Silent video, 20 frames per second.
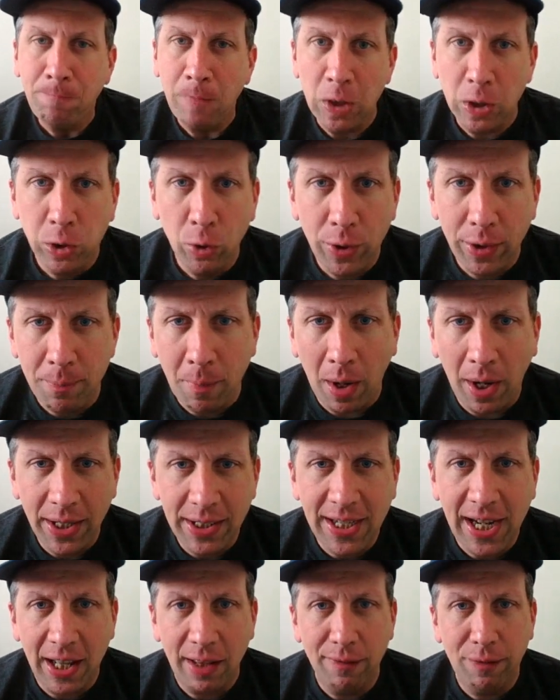Including mine,
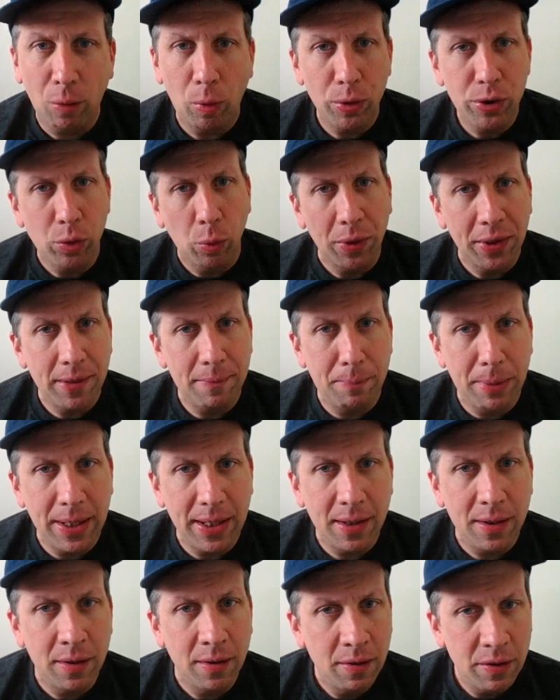California. Win it
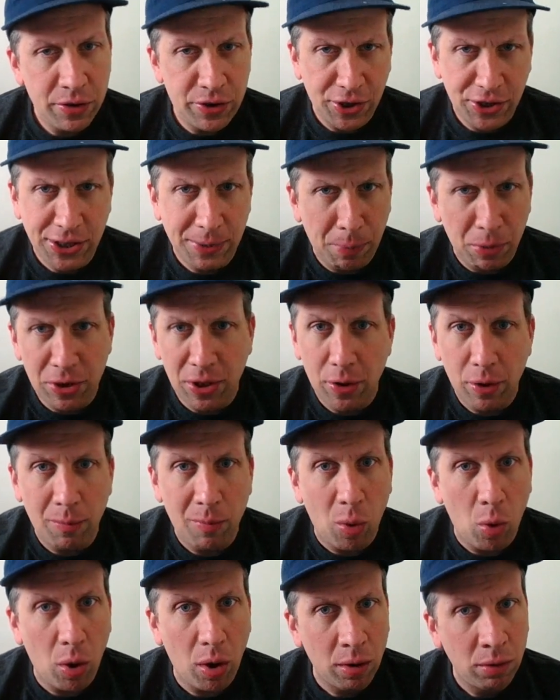big, 60% or
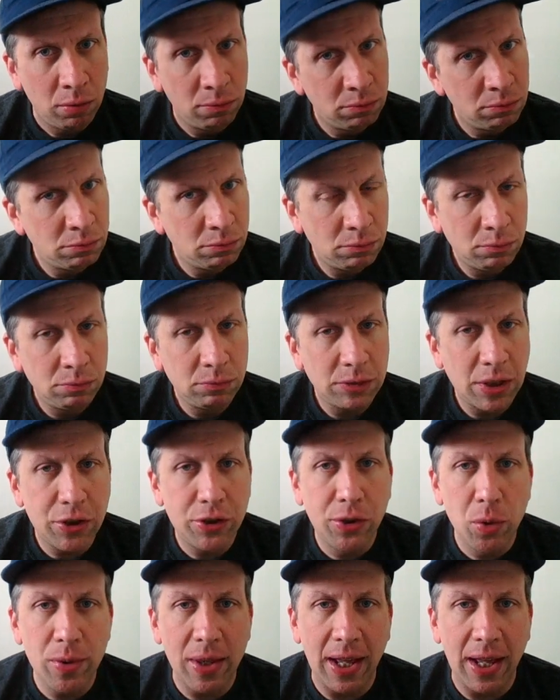more. Let's
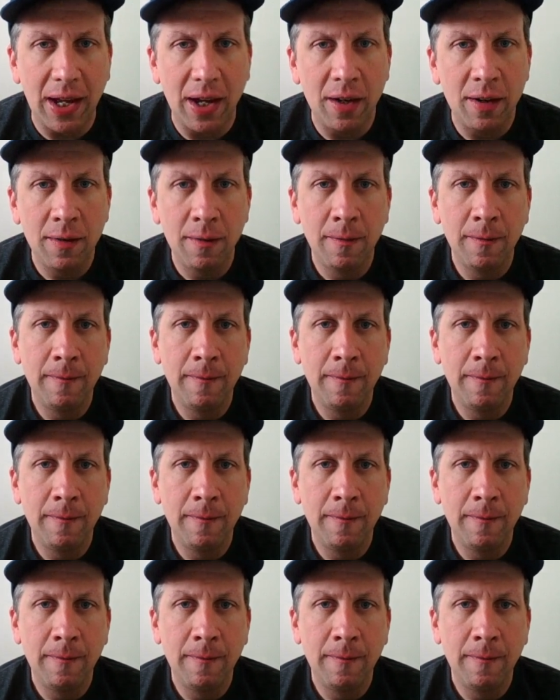do that.